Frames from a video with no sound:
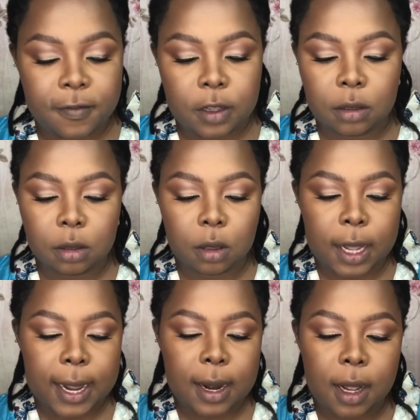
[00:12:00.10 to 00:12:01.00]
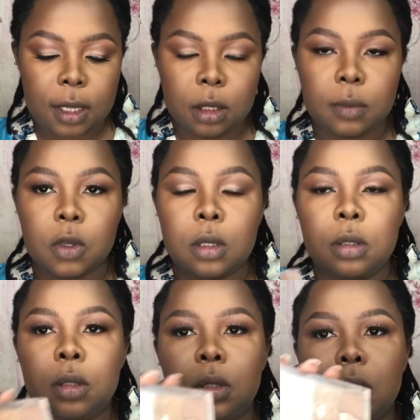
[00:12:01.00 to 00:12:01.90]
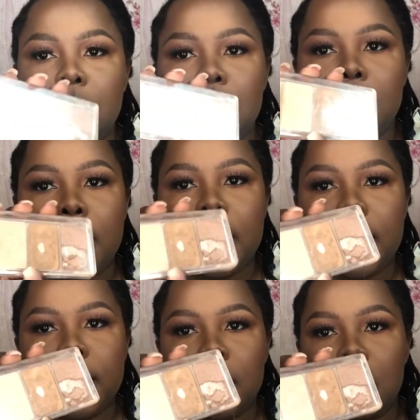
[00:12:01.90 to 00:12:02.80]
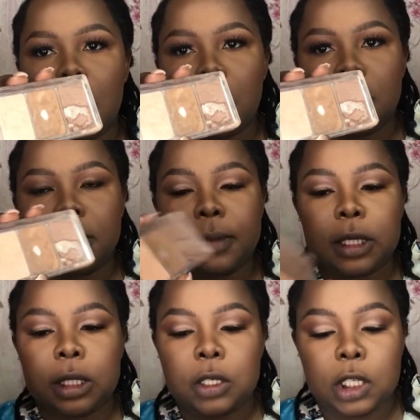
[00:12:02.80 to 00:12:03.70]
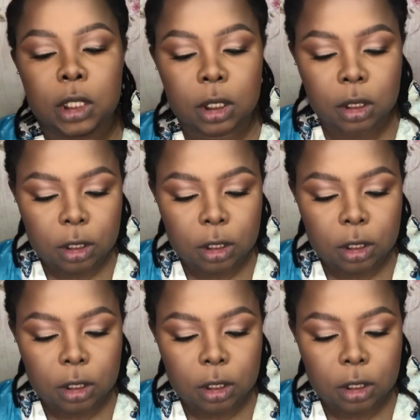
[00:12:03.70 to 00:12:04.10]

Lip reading: face. To highlight, I'm going to use my oldie but goodie